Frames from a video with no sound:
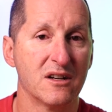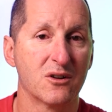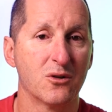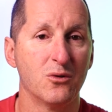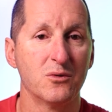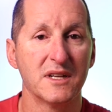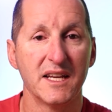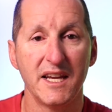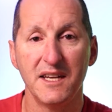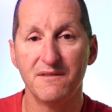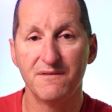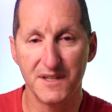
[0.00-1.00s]
called
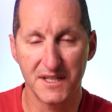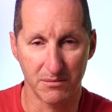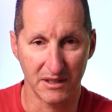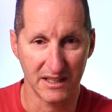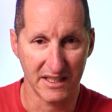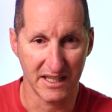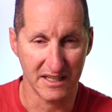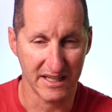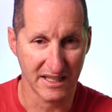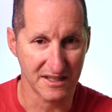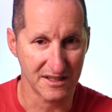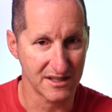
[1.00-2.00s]
invisible
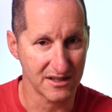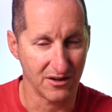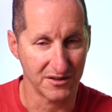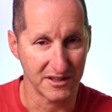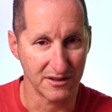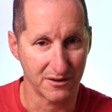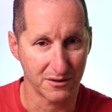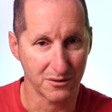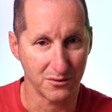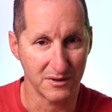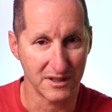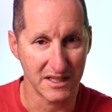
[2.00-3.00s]
indexes on the
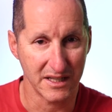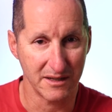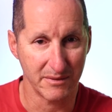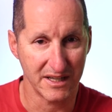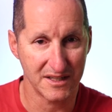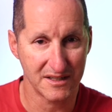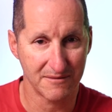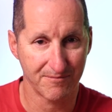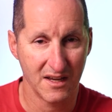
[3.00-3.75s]
Oracle database.